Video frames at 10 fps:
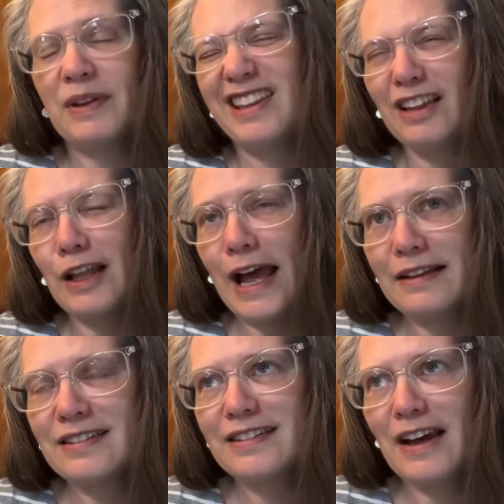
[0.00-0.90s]
in the
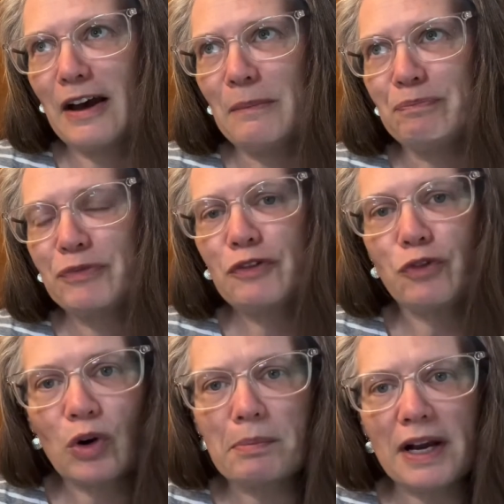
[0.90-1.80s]
last
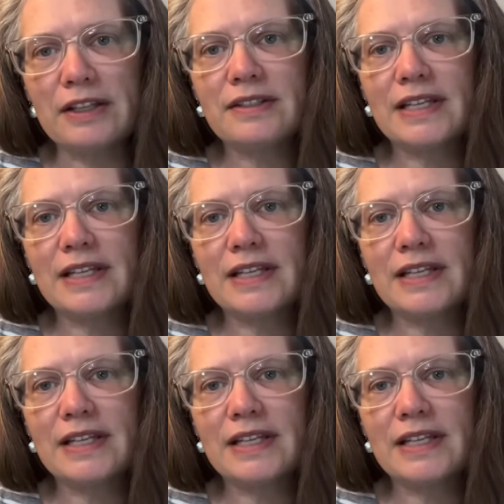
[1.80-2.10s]
4 months